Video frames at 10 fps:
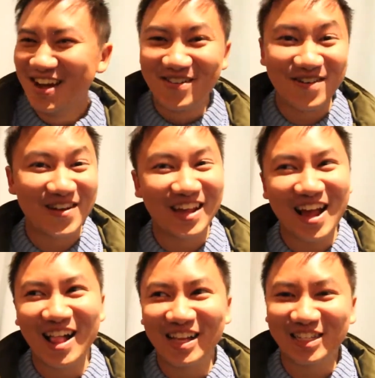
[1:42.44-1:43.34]
my friend
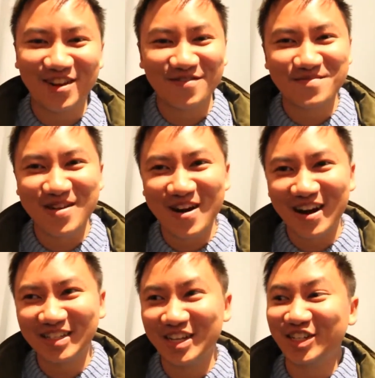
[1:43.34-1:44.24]
Kala, is here from
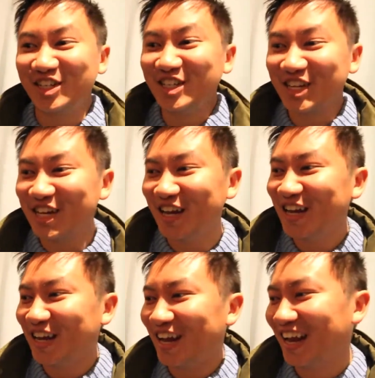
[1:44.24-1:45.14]
Paris, and she's
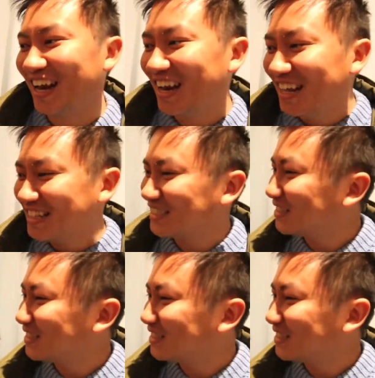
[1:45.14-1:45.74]
Canadian.